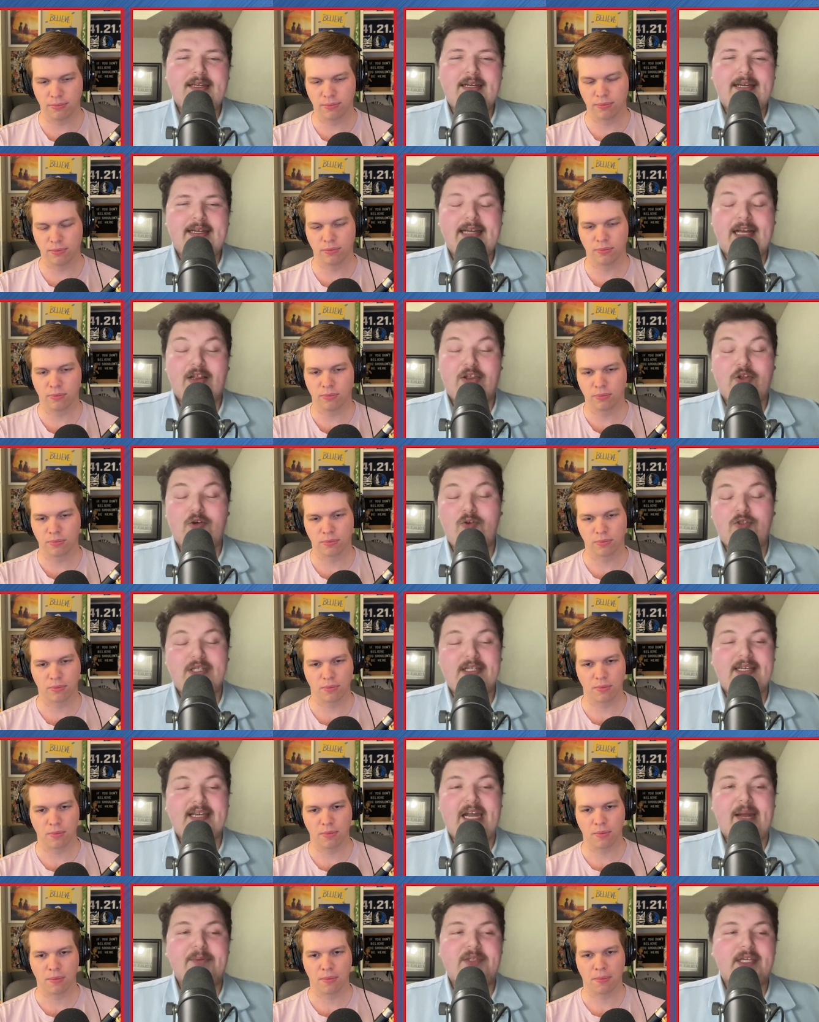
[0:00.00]
Speaker 1: Yeah,
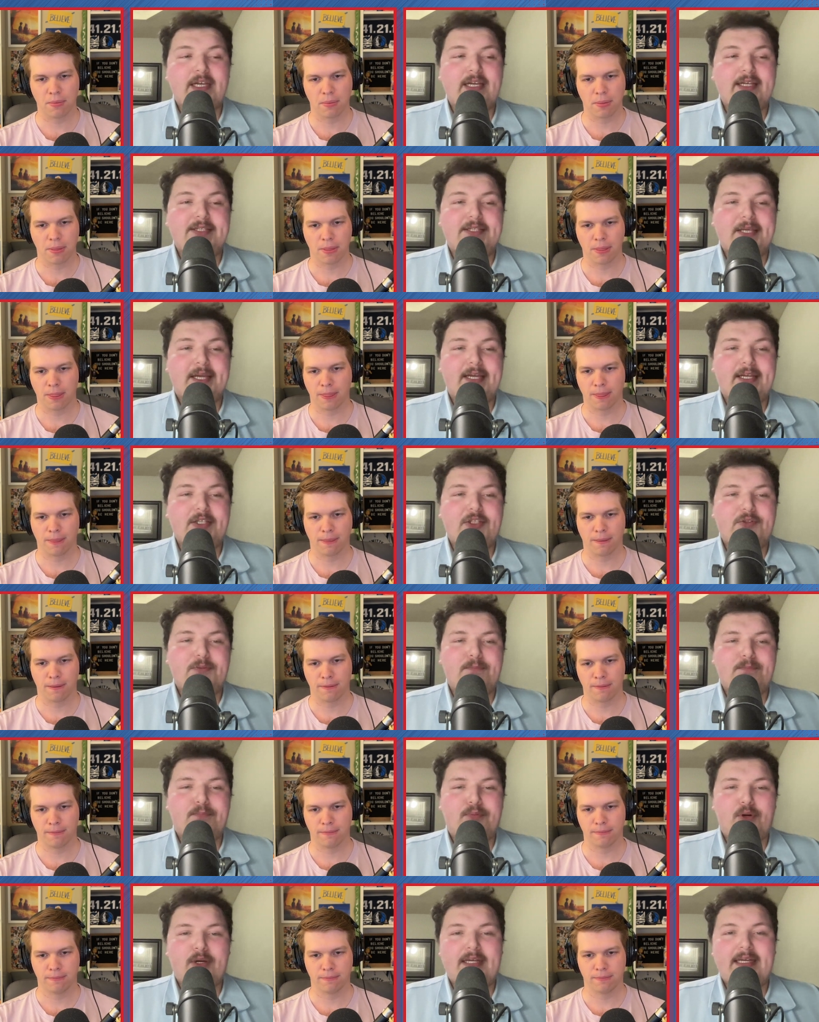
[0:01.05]
losing games is is
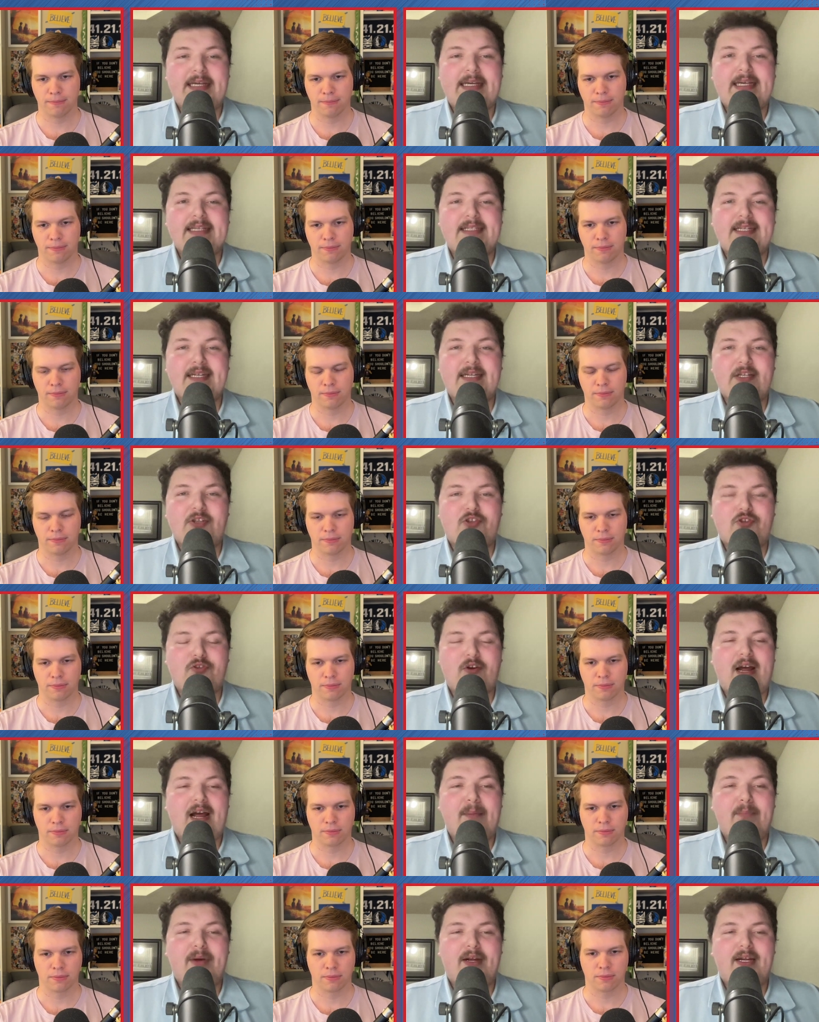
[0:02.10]
pretty easy to
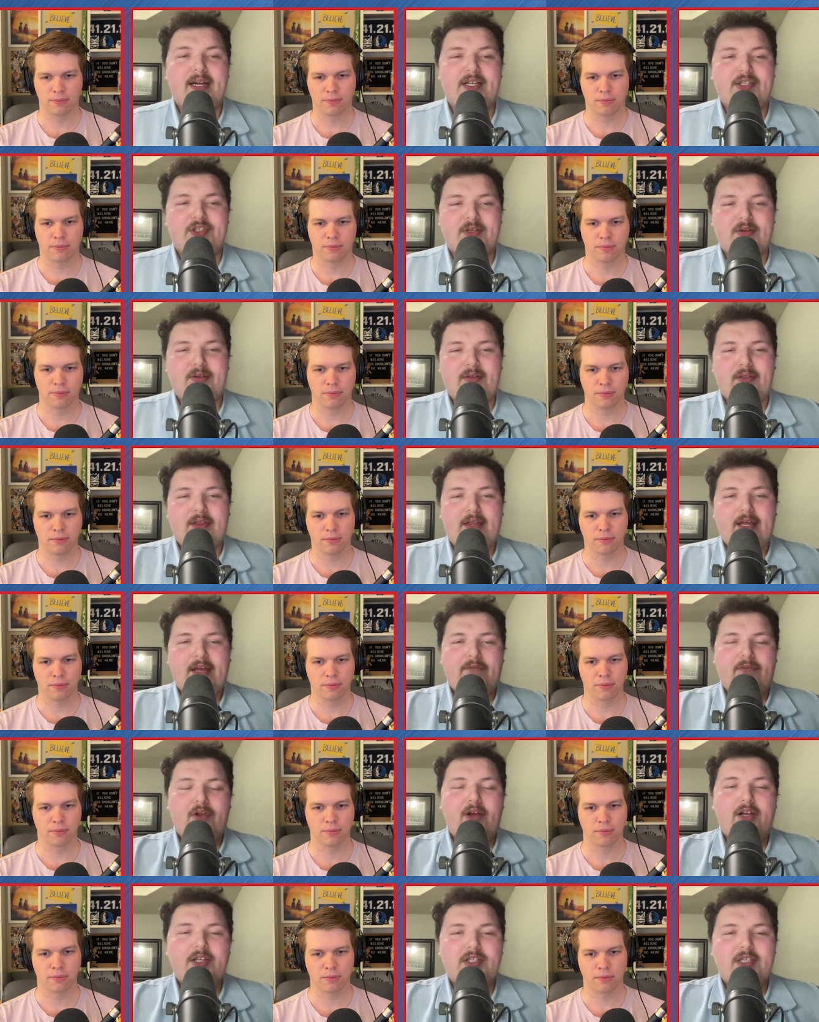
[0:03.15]
describe because
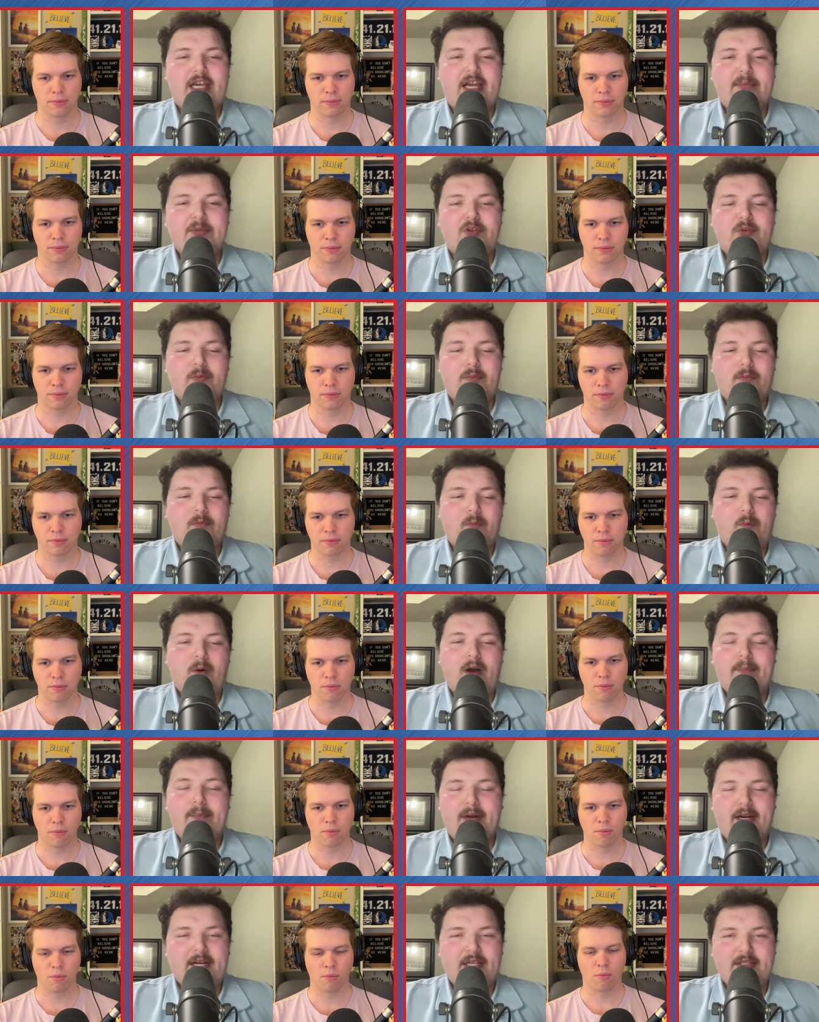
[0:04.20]
they've lost games,
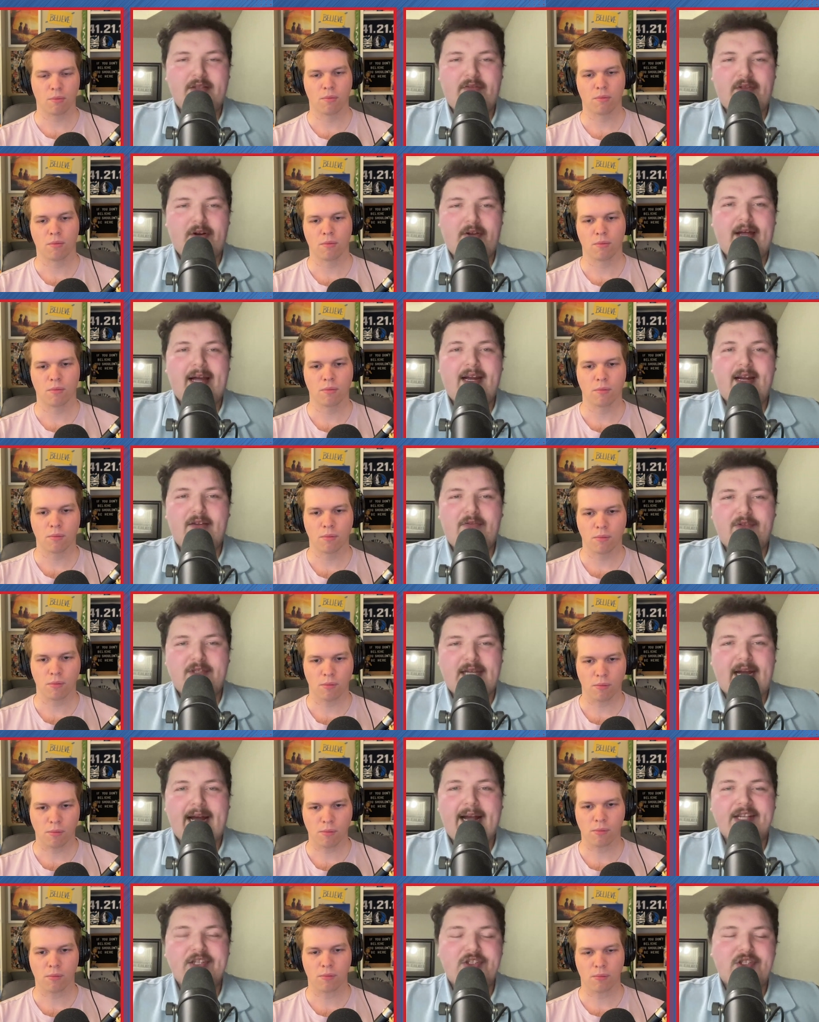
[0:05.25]
one, because of their lack of
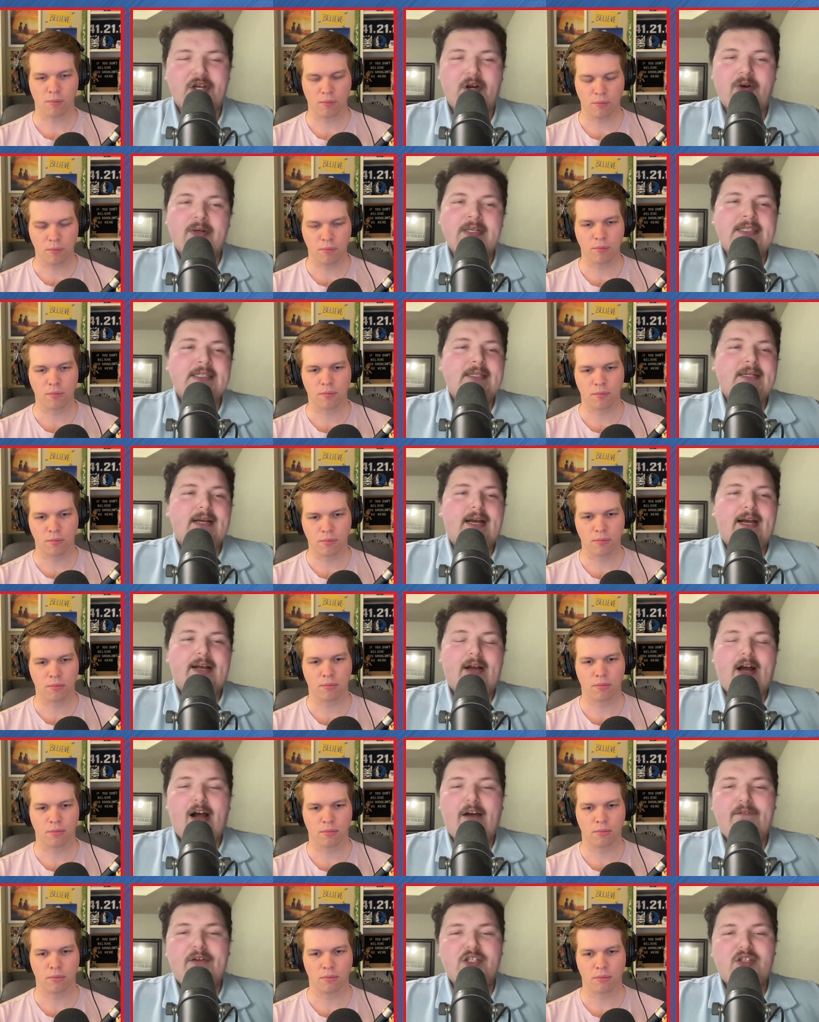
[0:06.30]
size. So uh,
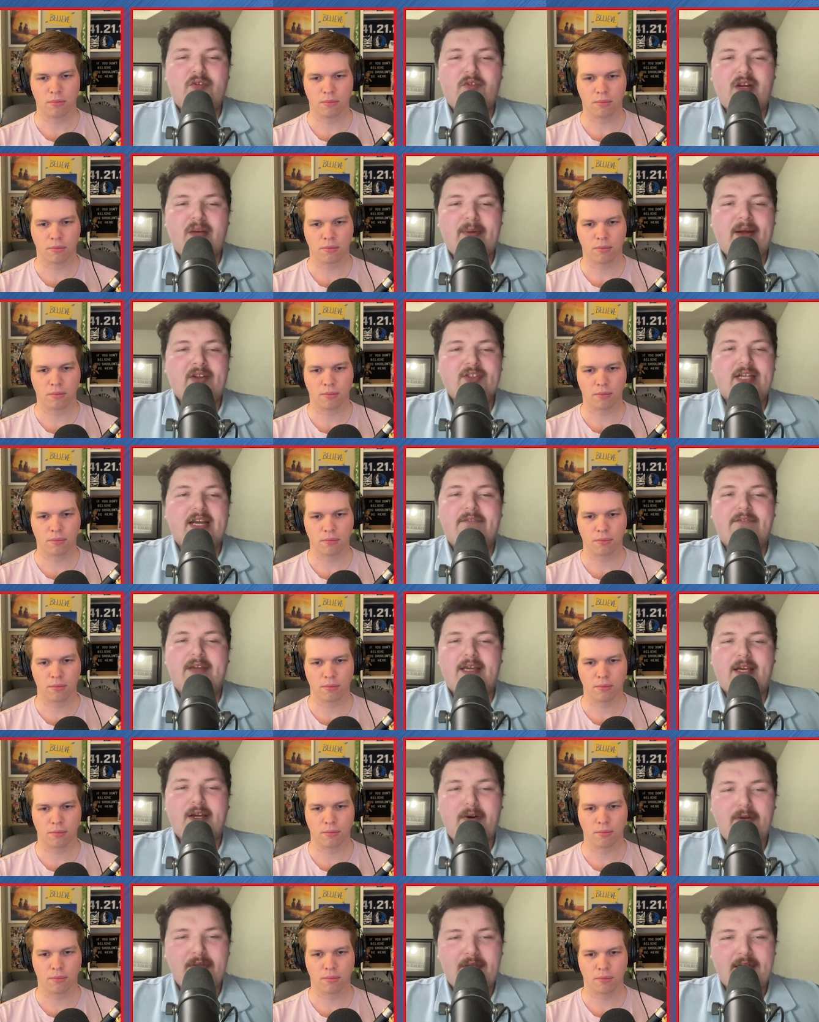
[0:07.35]
offensive rebounds have
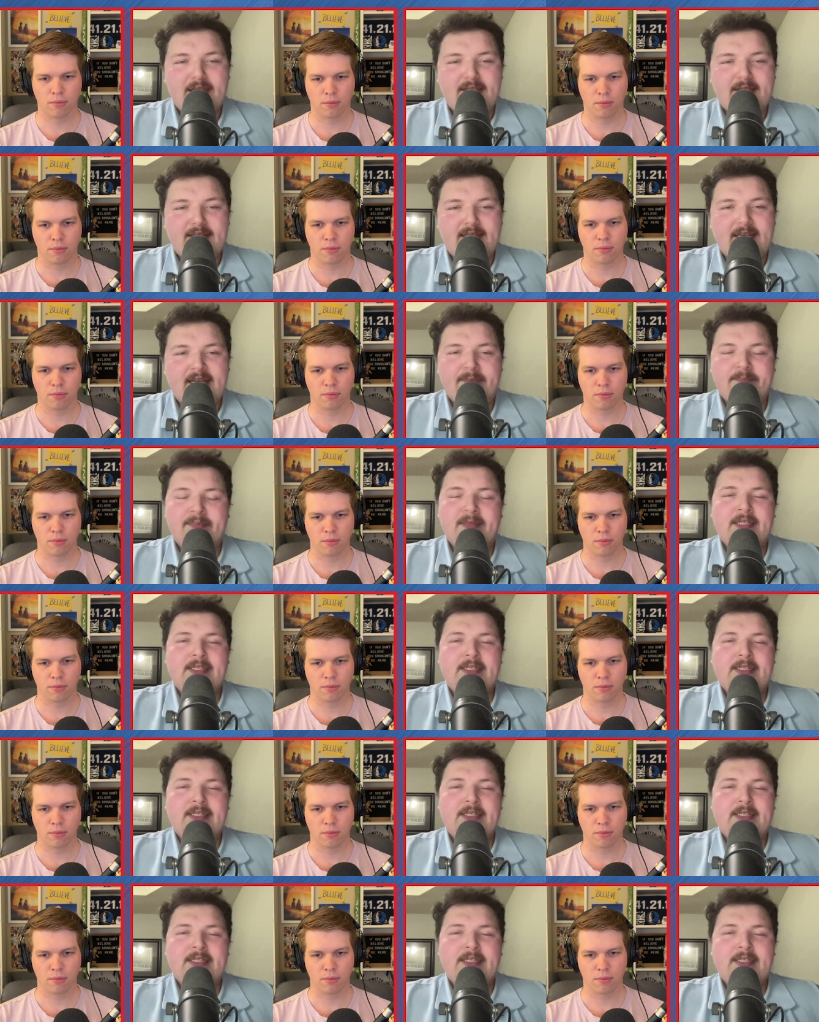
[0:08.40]
killed this team